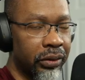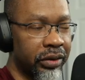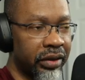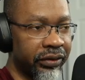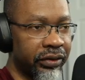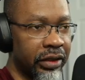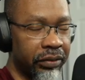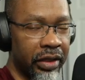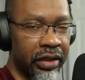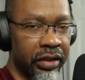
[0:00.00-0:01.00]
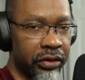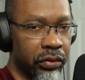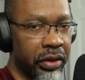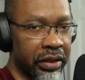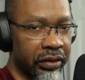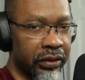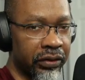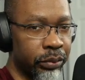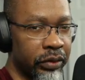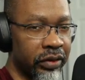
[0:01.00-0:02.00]
and see if they can integrate the
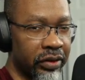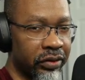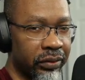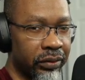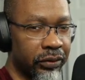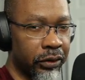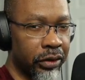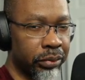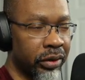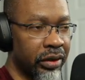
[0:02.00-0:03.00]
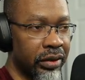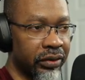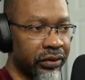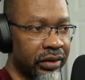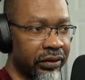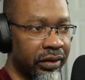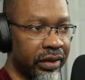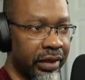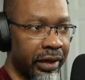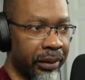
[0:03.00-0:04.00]
customization of the products into the
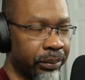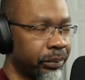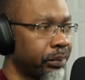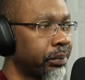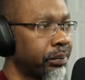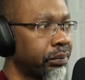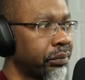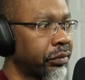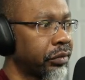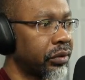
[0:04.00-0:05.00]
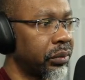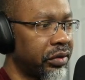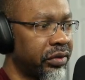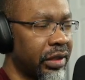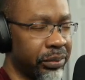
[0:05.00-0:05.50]
app, which they